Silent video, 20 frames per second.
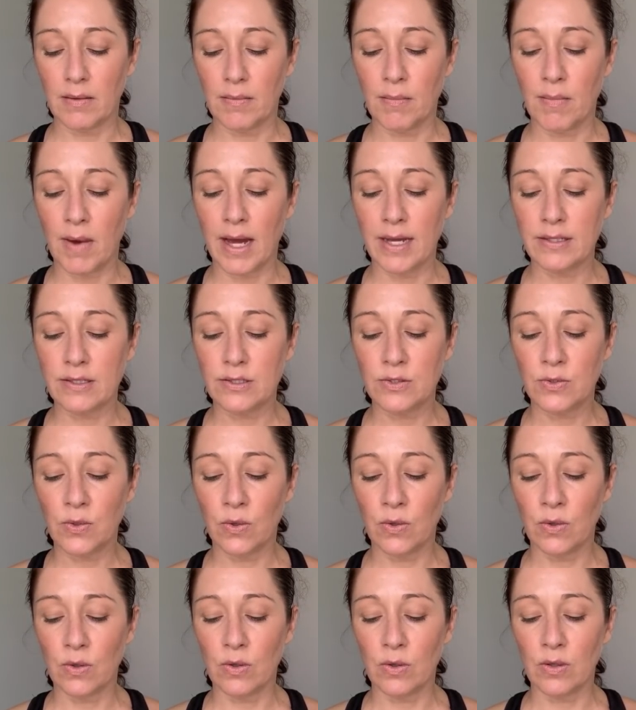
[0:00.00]
My
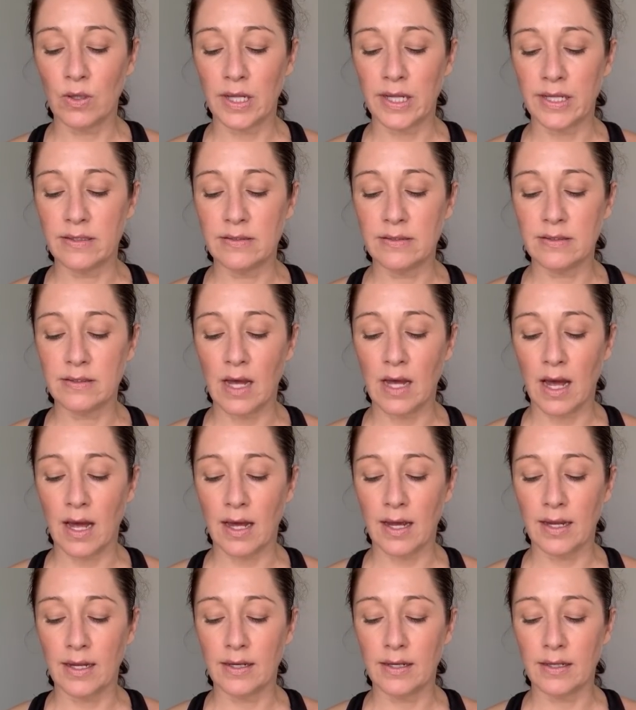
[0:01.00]
soul
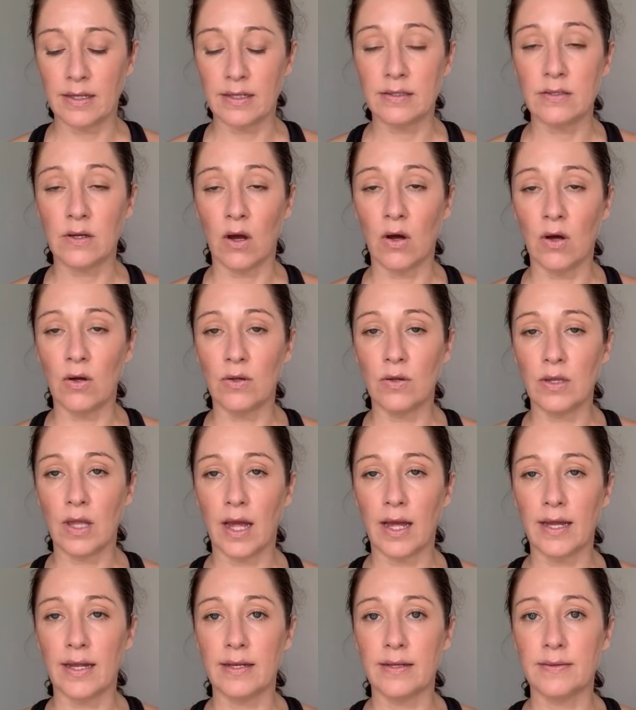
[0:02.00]
inside is all
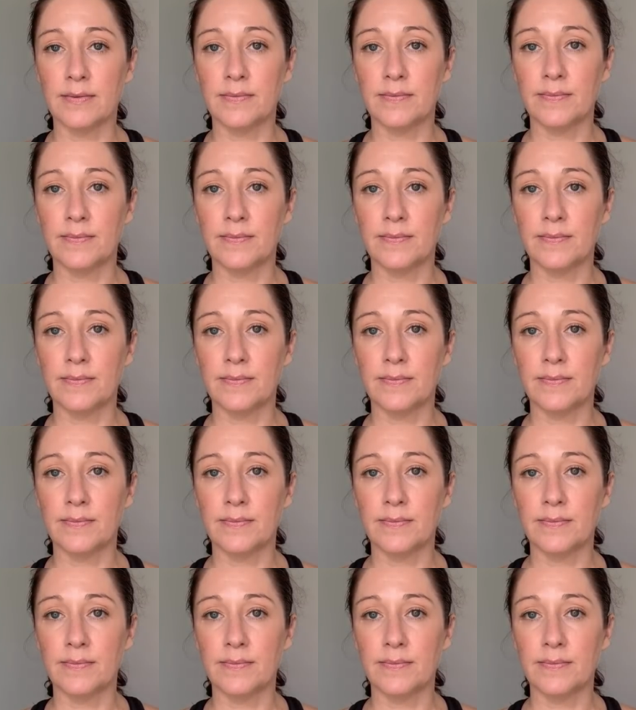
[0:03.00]
light.